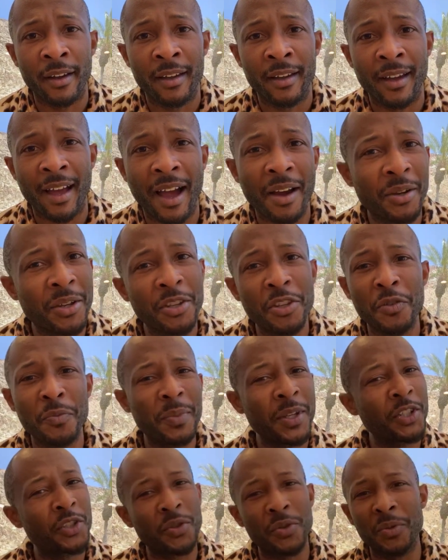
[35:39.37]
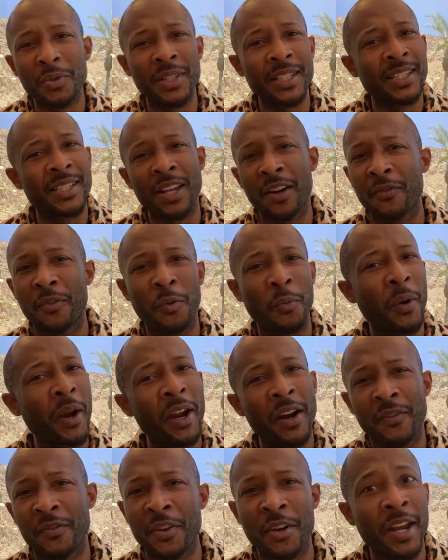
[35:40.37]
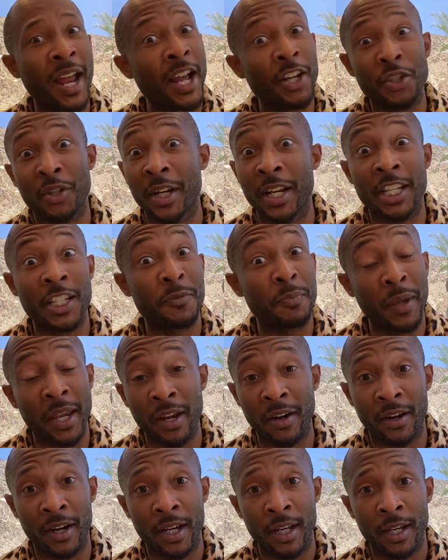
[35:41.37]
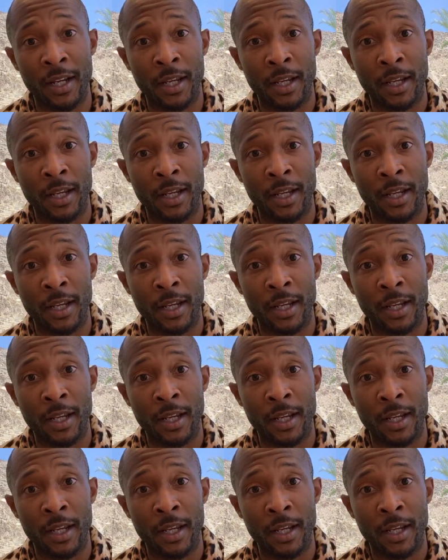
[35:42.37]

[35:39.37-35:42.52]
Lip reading: How can you be truly self-aware if you're not transparent?